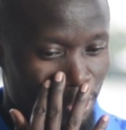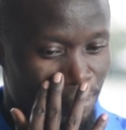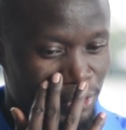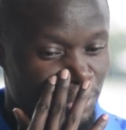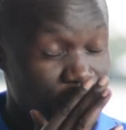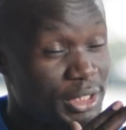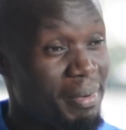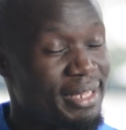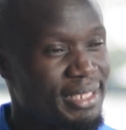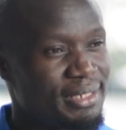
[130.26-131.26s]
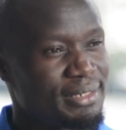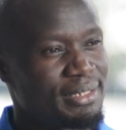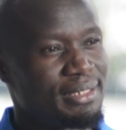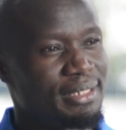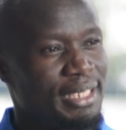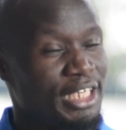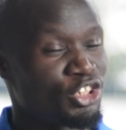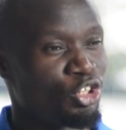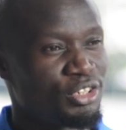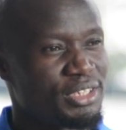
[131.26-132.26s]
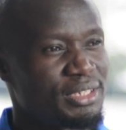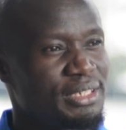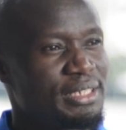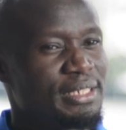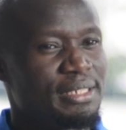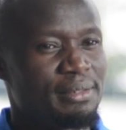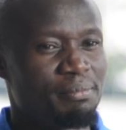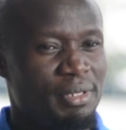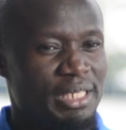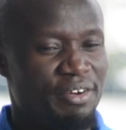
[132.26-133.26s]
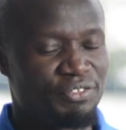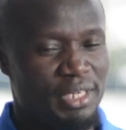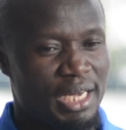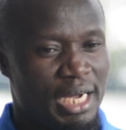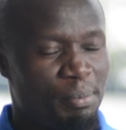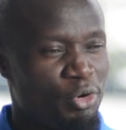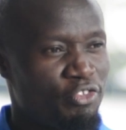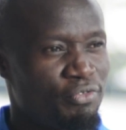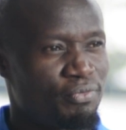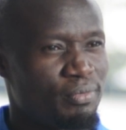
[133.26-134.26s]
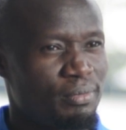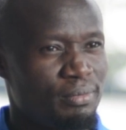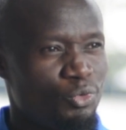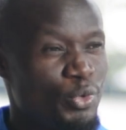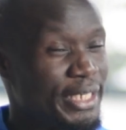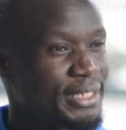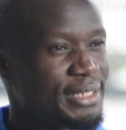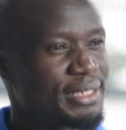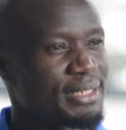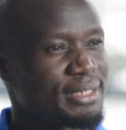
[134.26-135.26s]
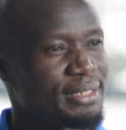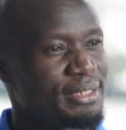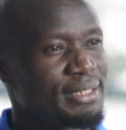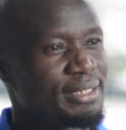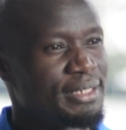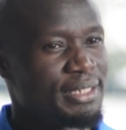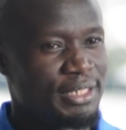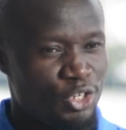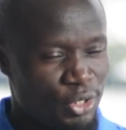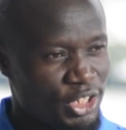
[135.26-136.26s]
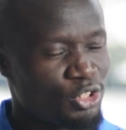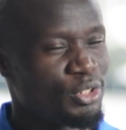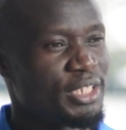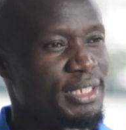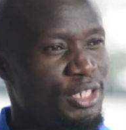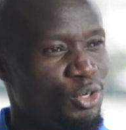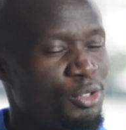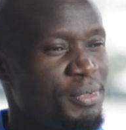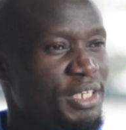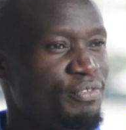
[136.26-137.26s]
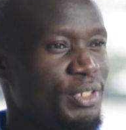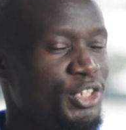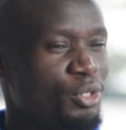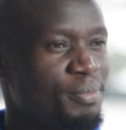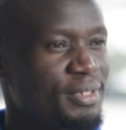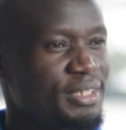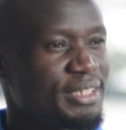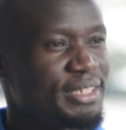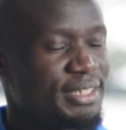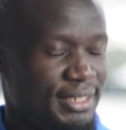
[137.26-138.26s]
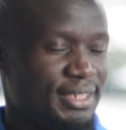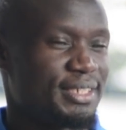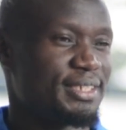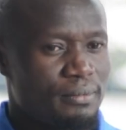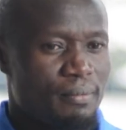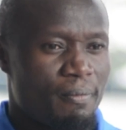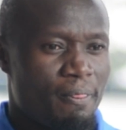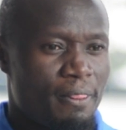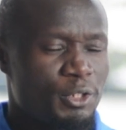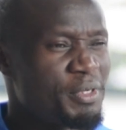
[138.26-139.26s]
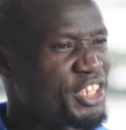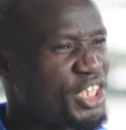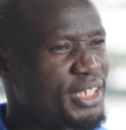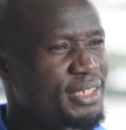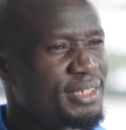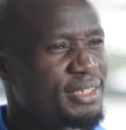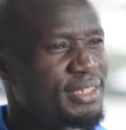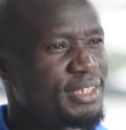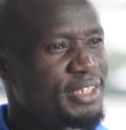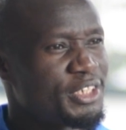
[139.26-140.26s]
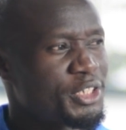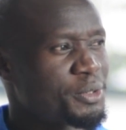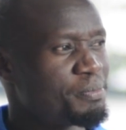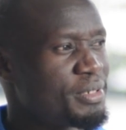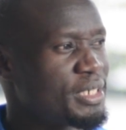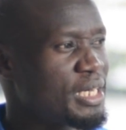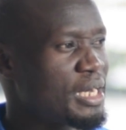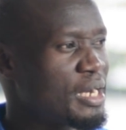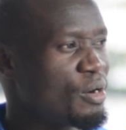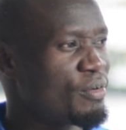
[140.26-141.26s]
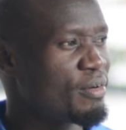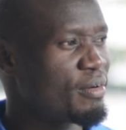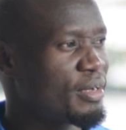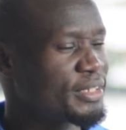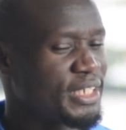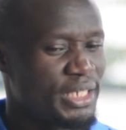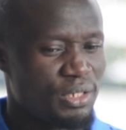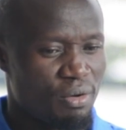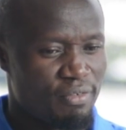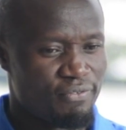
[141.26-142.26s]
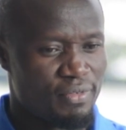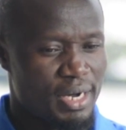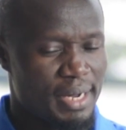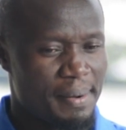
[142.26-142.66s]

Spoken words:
opportunity by then, like a slot. But then after a couple of weeks, he got a slot and they called me in for the job. Yes. It's been a journey. It's been a journey of